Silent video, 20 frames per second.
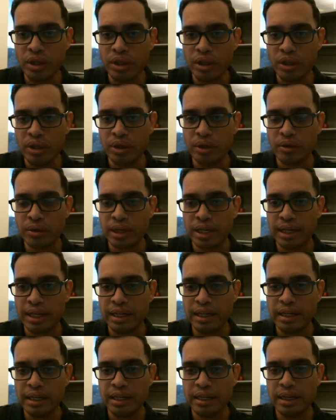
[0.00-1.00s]
Okay,
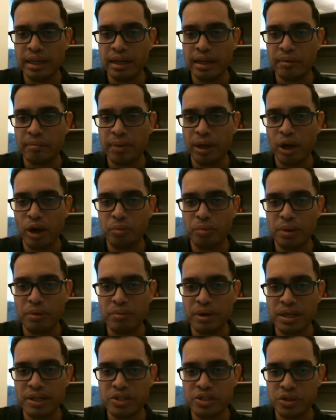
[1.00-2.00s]
helping my
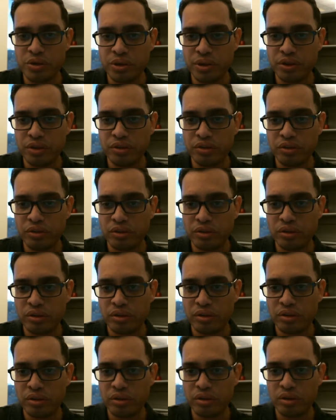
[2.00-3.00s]
students,
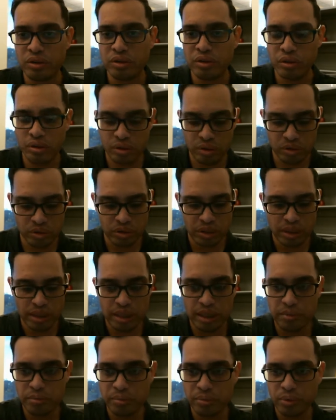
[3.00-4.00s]
okay,
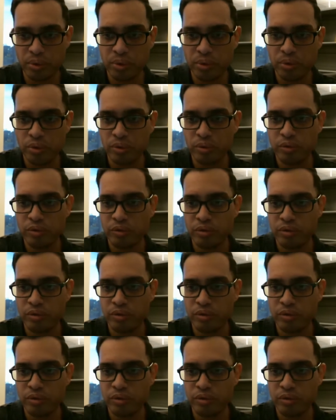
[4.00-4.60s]
improve